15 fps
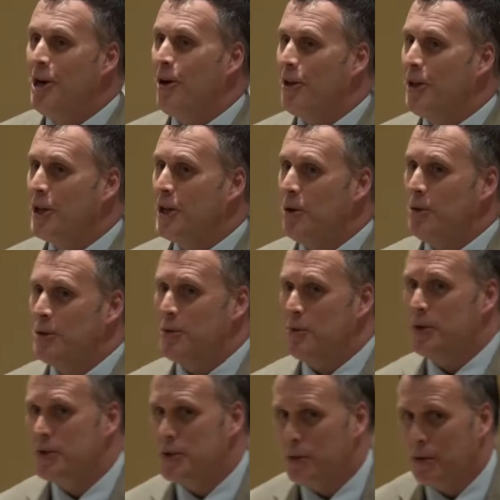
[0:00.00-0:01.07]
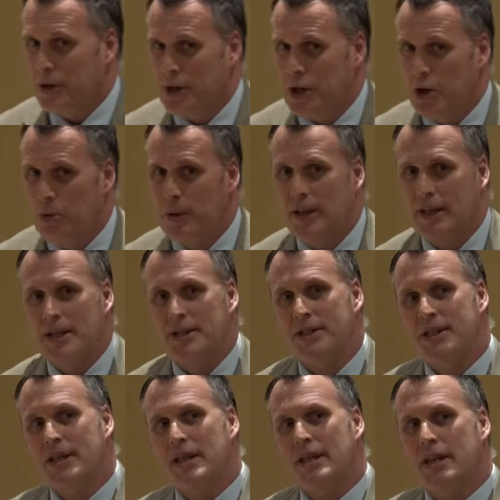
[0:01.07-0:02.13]
or they go into Restoring Hope, and they
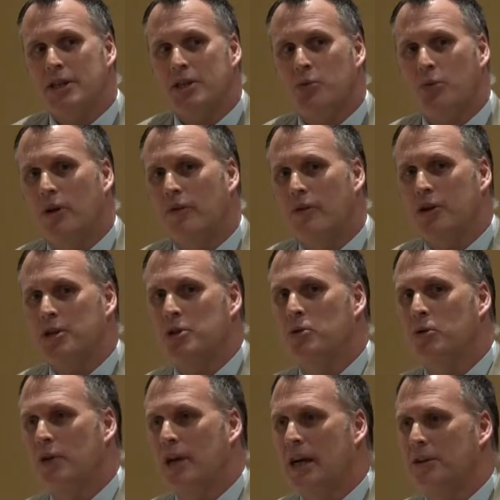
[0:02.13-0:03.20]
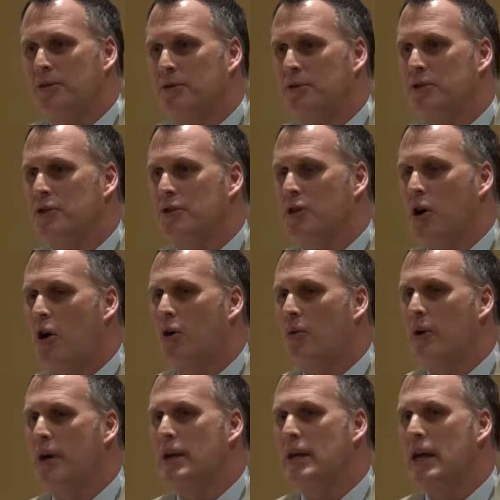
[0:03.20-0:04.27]
see that it's one of our school counselors, there's
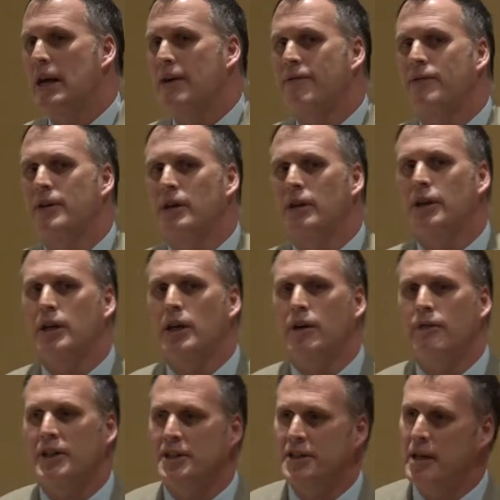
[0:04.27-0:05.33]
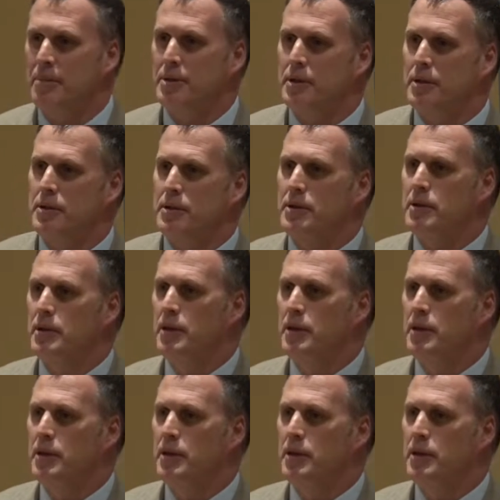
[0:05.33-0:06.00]
already a feeling of acceptance.